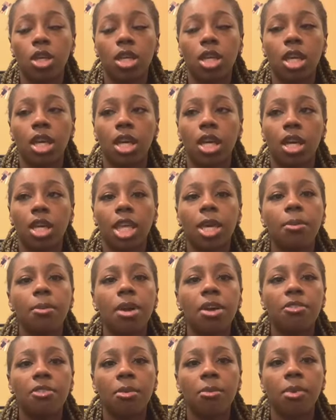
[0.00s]
yeah, keeping
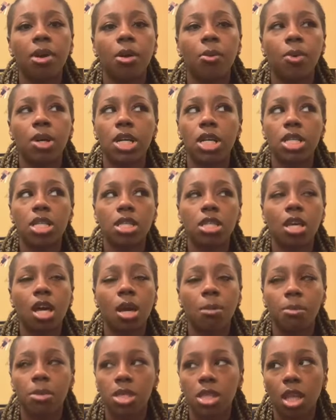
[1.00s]
it from her was
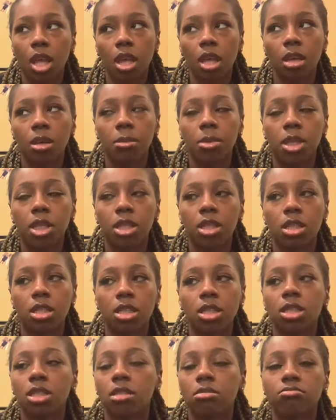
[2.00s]
a mistake because,
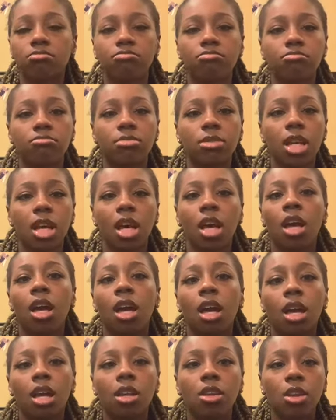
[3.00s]

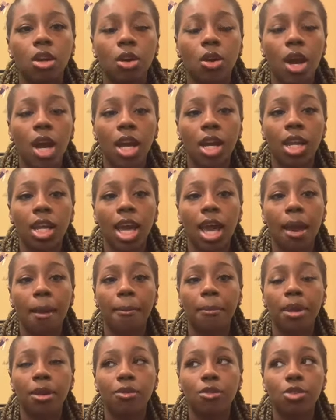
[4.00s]
you know, I could have
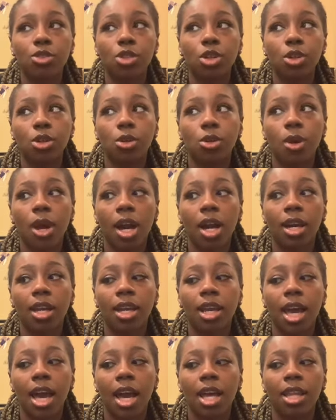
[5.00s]
got birth control, I could
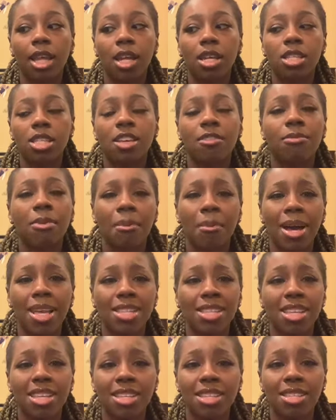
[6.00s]
have got a lot of stuff, but my
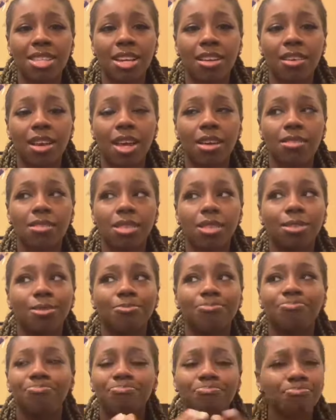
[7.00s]
son's here now, so
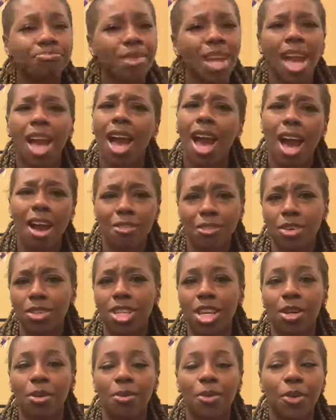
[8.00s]
of course
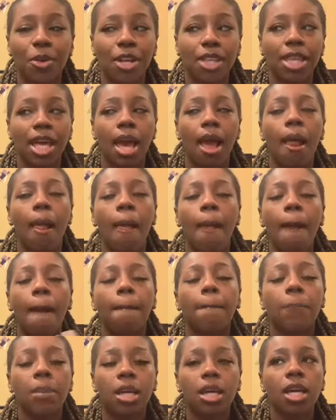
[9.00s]
I don't regret that.
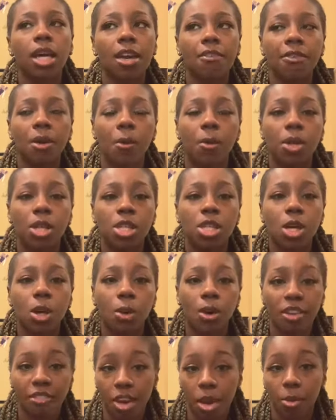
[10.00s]
But if I would have
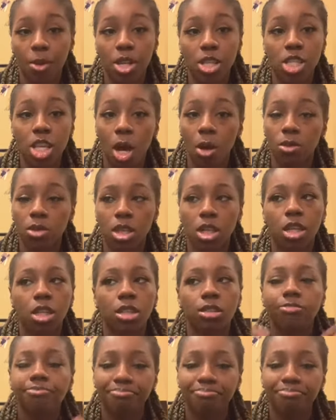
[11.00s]
told her, if I would have talked to her,